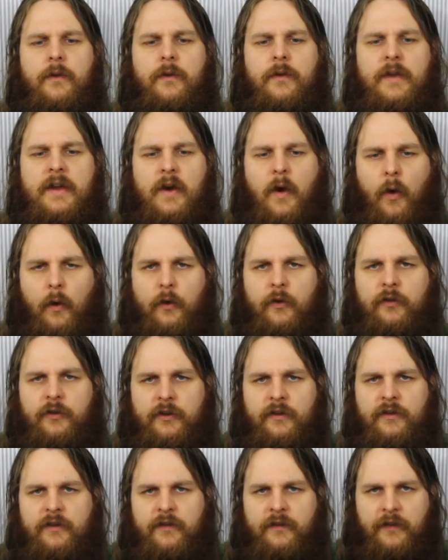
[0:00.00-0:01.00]
the
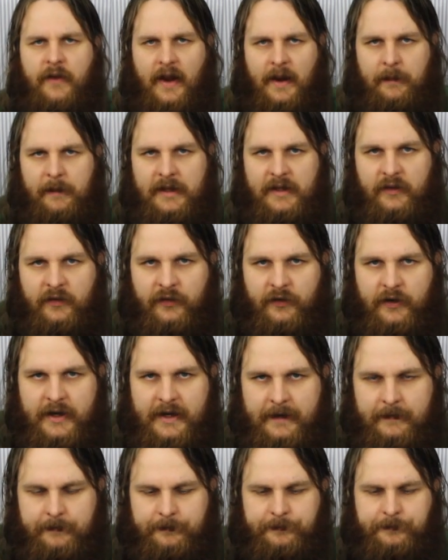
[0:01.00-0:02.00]
origin family
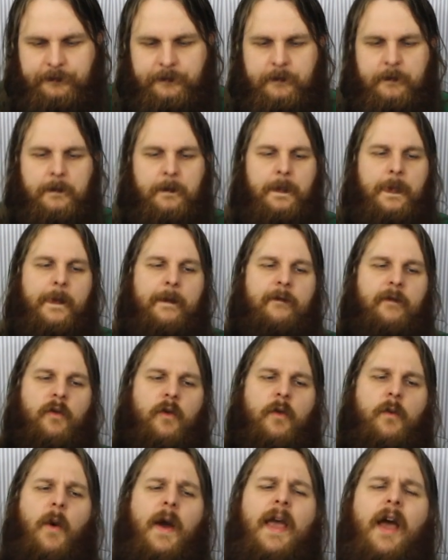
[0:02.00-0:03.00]
tree.
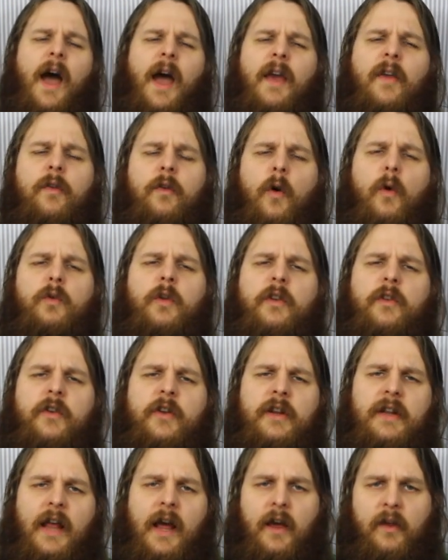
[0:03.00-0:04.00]
So, the way I sold it
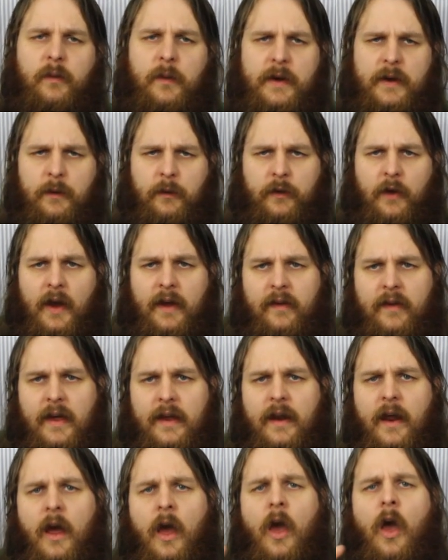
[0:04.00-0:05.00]
to you last week was I
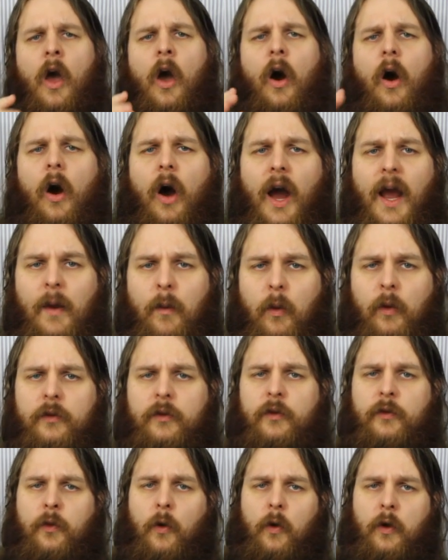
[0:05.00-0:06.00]
said, I want
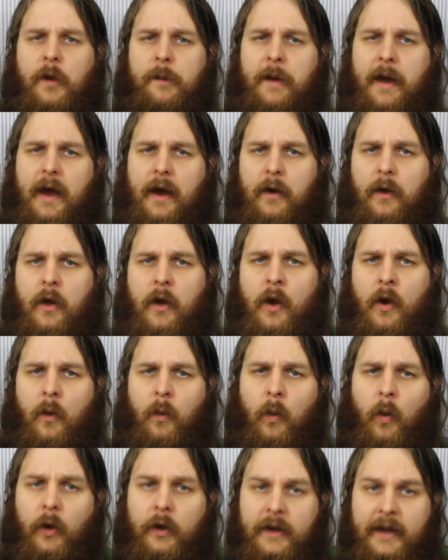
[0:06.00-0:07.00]
to talk about
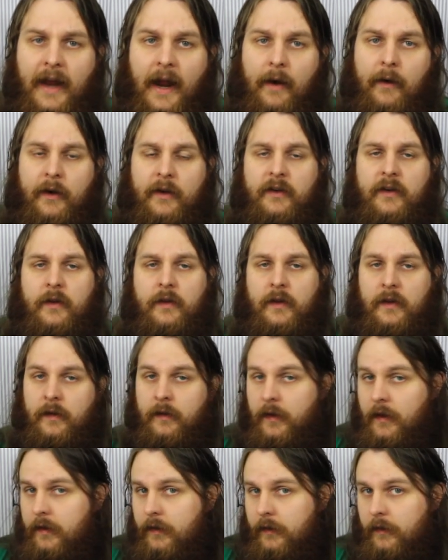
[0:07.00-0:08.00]
what characters
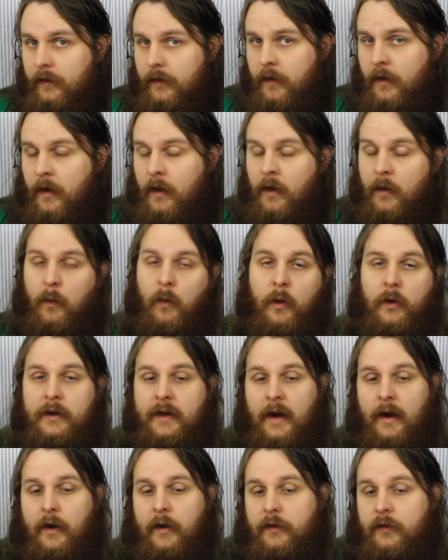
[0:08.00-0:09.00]
exist, what
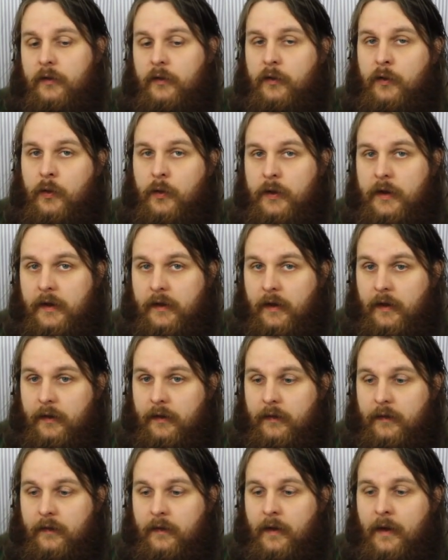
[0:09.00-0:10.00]
characters could
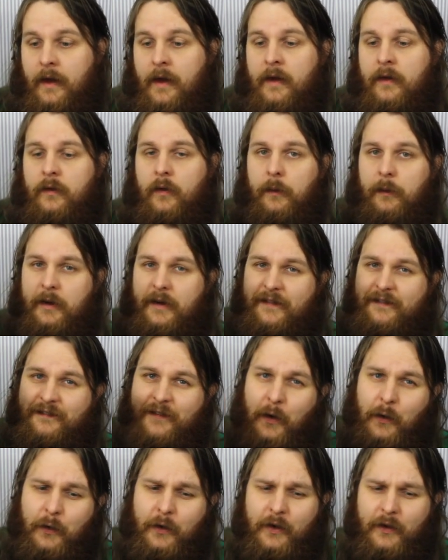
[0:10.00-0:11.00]
exist. So, I'm going to
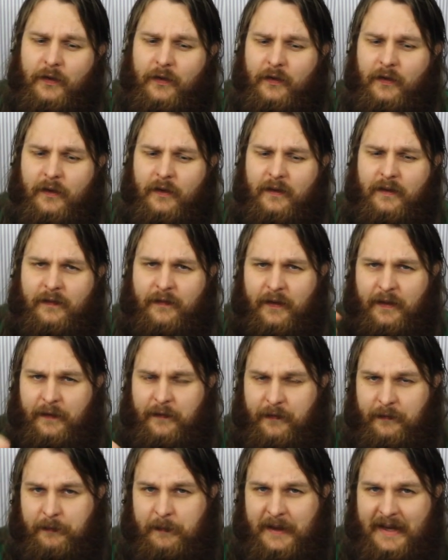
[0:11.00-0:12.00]
focus for the
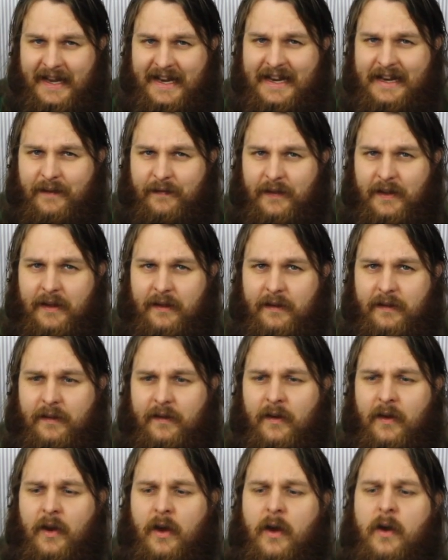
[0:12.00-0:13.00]
beginning of
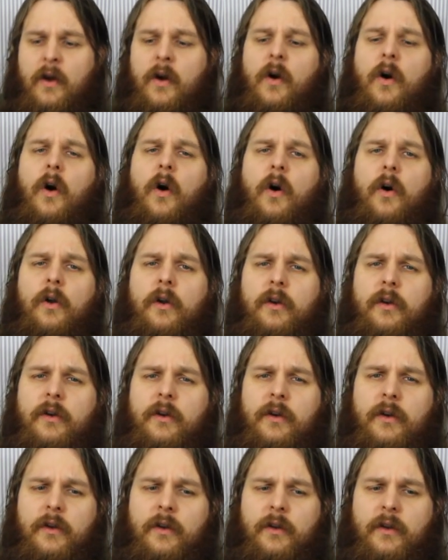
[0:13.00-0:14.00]
this
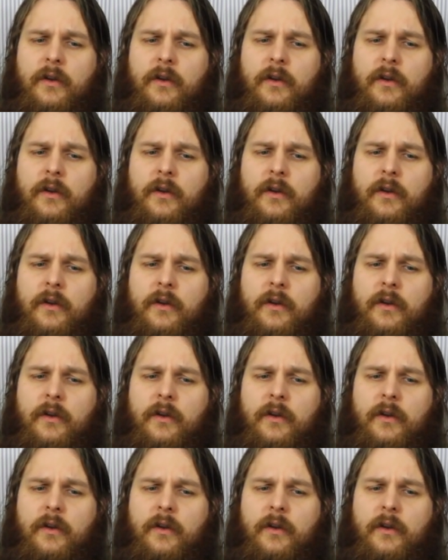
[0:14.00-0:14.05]
on